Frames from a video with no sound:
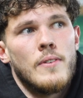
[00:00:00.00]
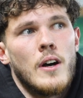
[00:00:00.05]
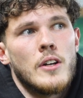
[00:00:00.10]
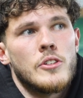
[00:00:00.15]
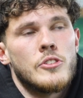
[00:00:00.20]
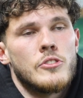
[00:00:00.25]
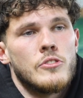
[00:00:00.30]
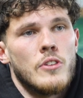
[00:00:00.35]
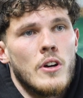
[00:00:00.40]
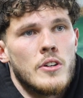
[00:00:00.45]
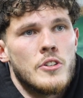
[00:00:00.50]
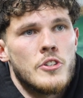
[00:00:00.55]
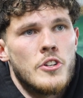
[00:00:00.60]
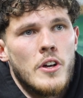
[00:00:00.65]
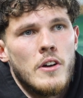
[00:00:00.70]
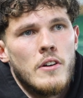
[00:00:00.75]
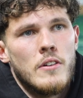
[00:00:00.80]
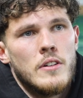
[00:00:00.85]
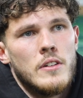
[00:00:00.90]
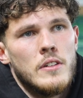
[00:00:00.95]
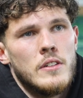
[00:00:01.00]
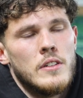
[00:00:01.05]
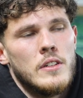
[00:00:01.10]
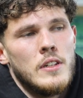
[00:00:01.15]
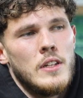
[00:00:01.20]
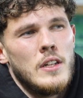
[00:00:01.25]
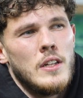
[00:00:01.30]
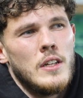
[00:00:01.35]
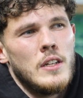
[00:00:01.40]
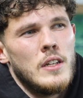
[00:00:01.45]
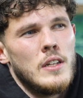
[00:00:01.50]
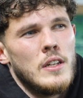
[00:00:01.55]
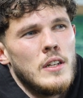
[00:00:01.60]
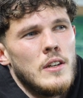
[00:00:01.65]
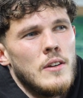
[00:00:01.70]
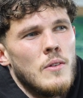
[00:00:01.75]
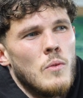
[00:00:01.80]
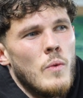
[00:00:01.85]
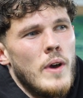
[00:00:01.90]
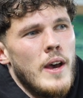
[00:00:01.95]
our structure and
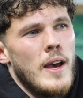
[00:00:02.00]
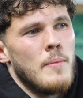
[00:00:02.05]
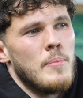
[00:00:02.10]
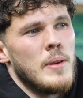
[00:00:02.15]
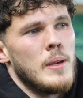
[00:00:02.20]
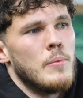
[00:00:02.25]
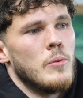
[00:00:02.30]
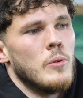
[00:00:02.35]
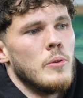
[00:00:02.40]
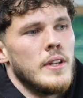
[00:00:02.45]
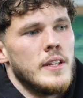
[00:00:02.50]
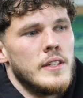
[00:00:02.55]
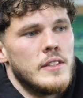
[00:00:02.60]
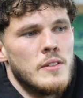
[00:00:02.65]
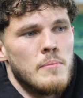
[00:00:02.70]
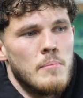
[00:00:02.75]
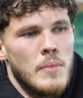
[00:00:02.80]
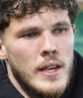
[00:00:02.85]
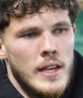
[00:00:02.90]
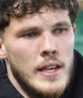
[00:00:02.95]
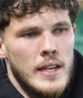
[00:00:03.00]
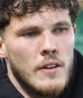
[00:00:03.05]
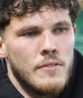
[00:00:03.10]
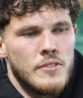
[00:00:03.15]
where people need to be.